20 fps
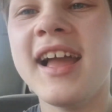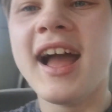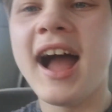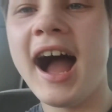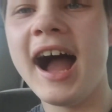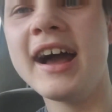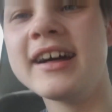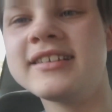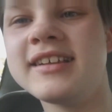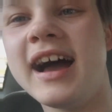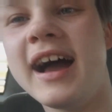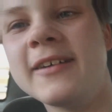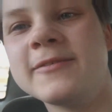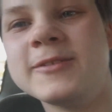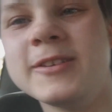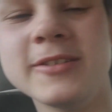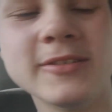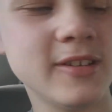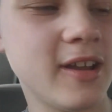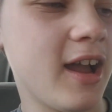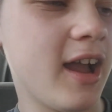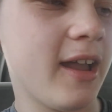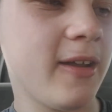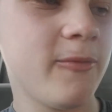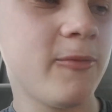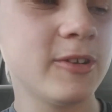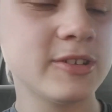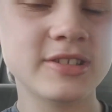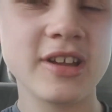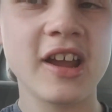I lied you. I
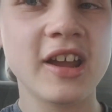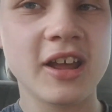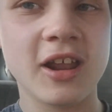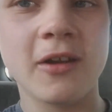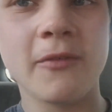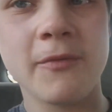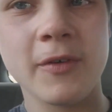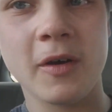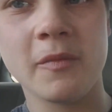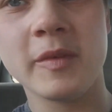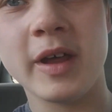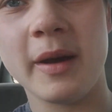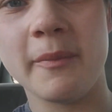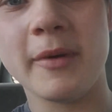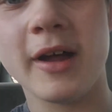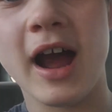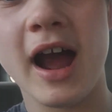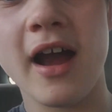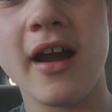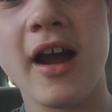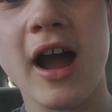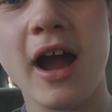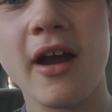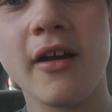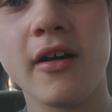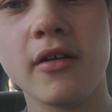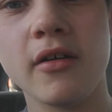wish I could have filmed that, but I. I,